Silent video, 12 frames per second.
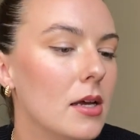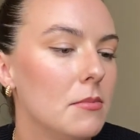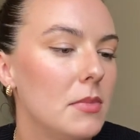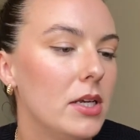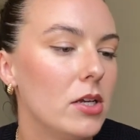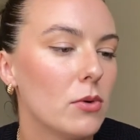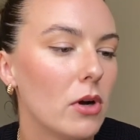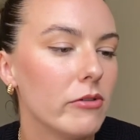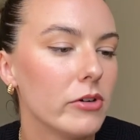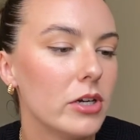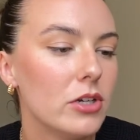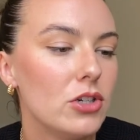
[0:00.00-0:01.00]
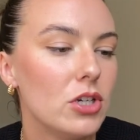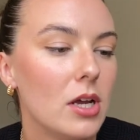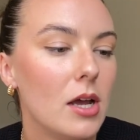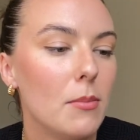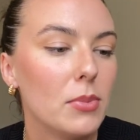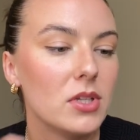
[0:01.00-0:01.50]
medium coverage,
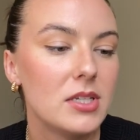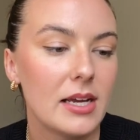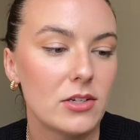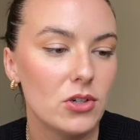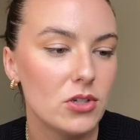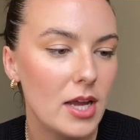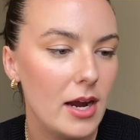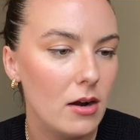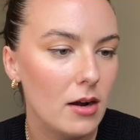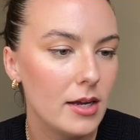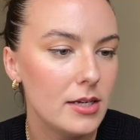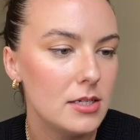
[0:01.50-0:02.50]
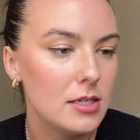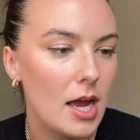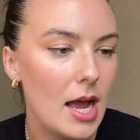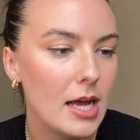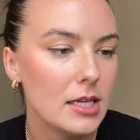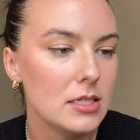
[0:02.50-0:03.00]
but the texture's air light
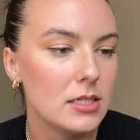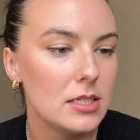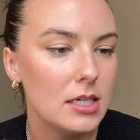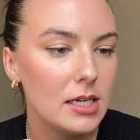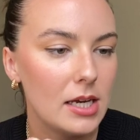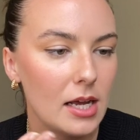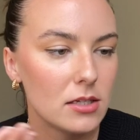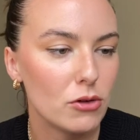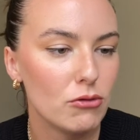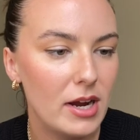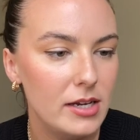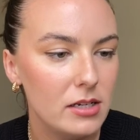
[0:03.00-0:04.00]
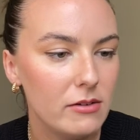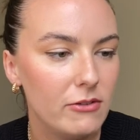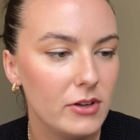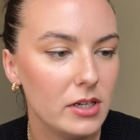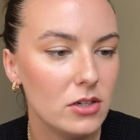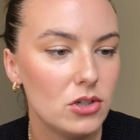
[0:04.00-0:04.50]
and it has a radiant
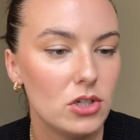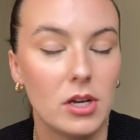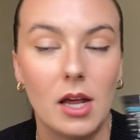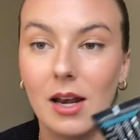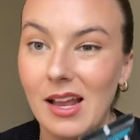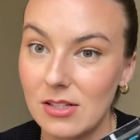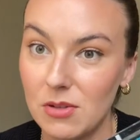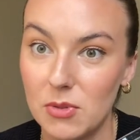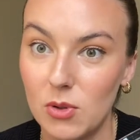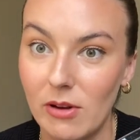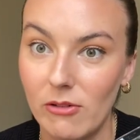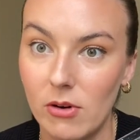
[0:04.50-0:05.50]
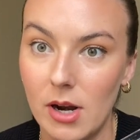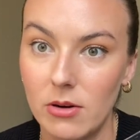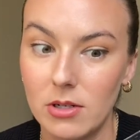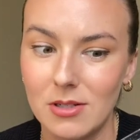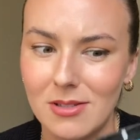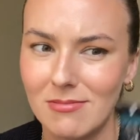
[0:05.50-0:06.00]
finish and lasts up to 24
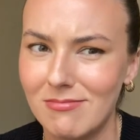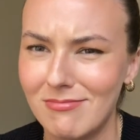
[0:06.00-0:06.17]
hours.